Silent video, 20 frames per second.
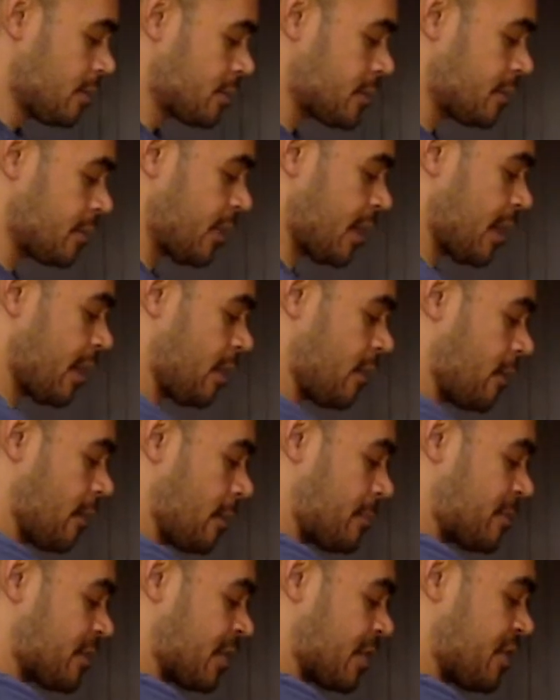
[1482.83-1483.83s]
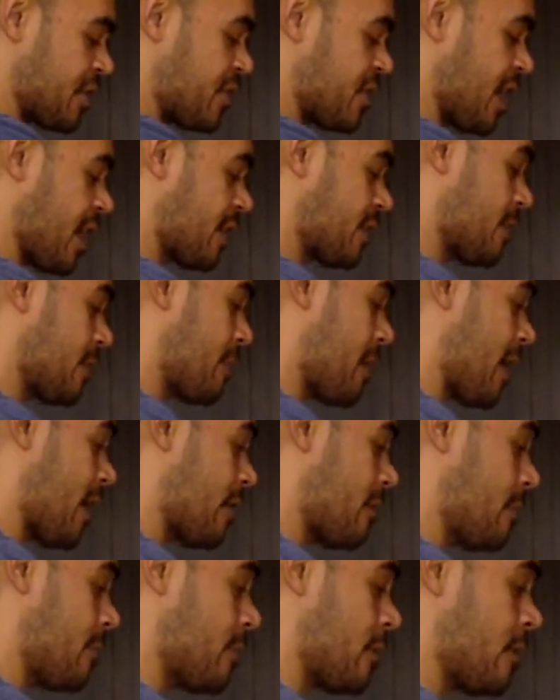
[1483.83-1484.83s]
So now I'm just going to check the
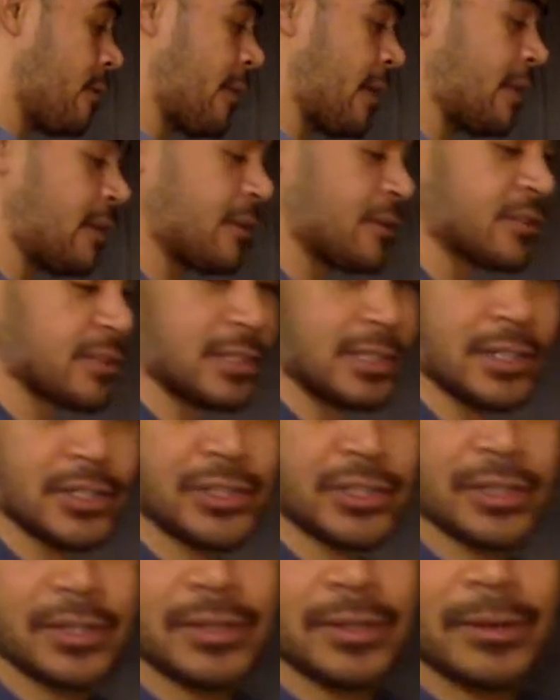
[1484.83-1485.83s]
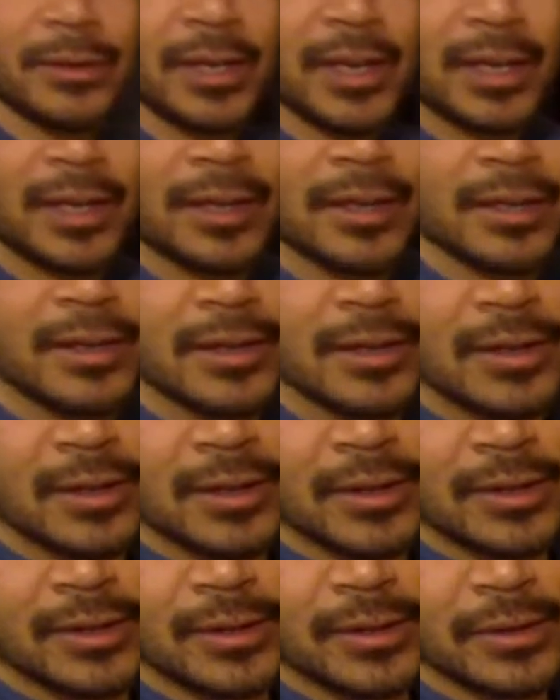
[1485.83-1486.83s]
bottom. Oh, that looks delicious. Okay.
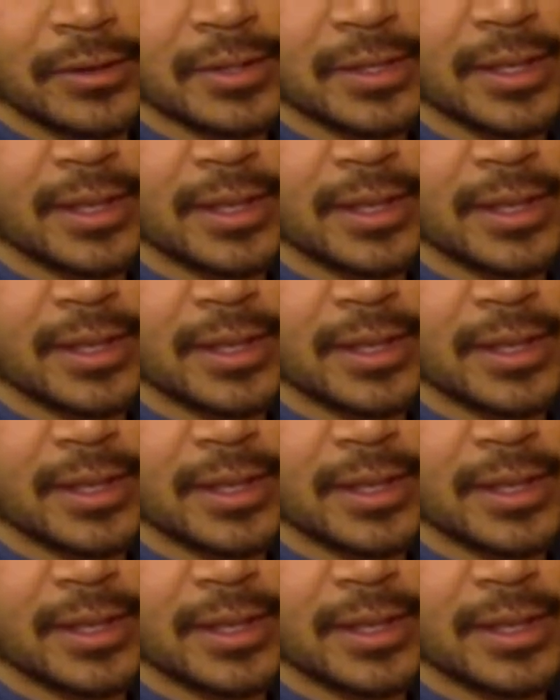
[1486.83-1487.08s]
So see